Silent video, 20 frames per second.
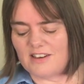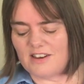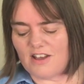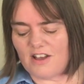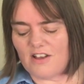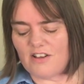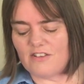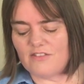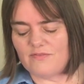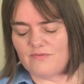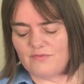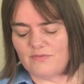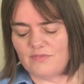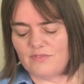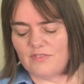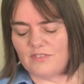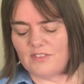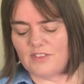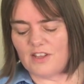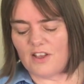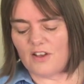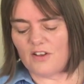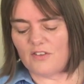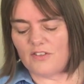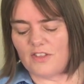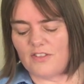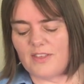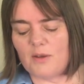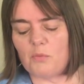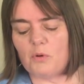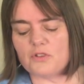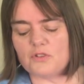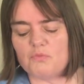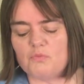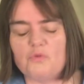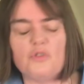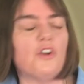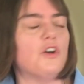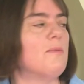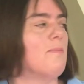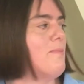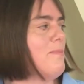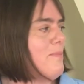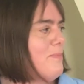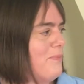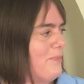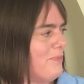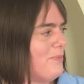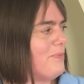No, that there wasn't room.